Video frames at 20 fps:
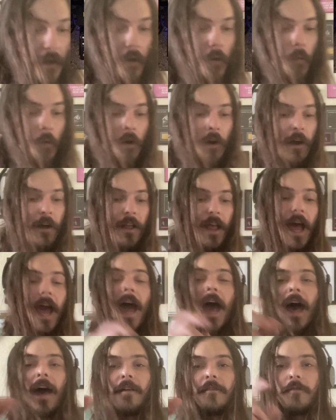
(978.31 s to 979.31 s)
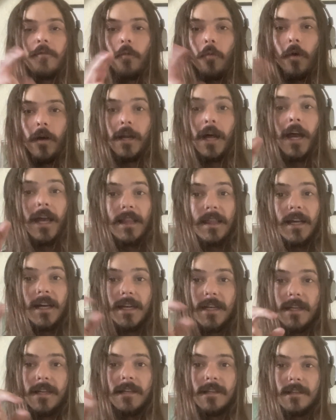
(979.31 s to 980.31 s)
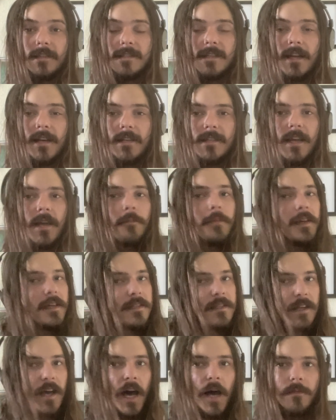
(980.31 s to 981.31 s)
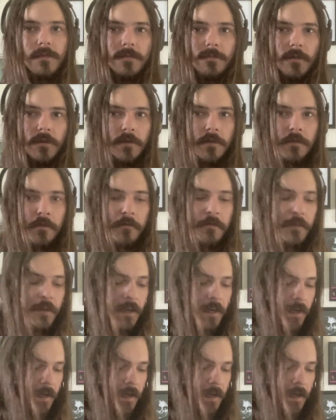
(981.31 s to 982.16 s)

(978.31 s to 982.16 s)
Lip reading: where I'll have what I like the settings at, because knobs move,